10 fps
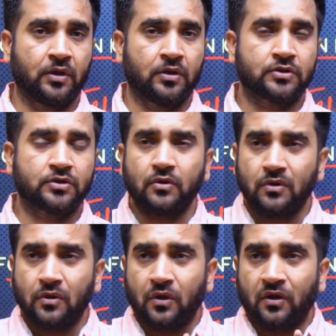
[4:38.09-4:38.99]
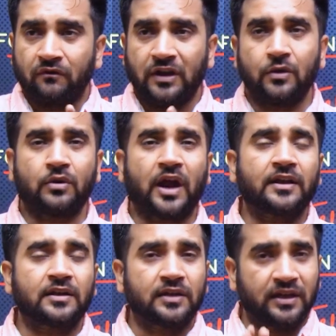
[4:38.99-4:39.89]
So we look
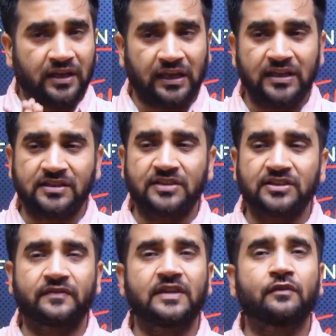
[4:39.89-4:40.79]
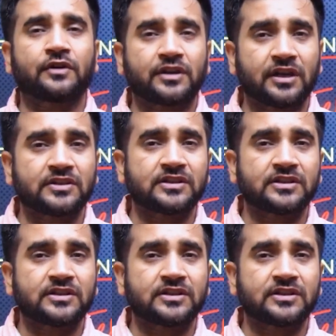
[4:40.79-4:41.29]
at e-Sanjeevani, what it is.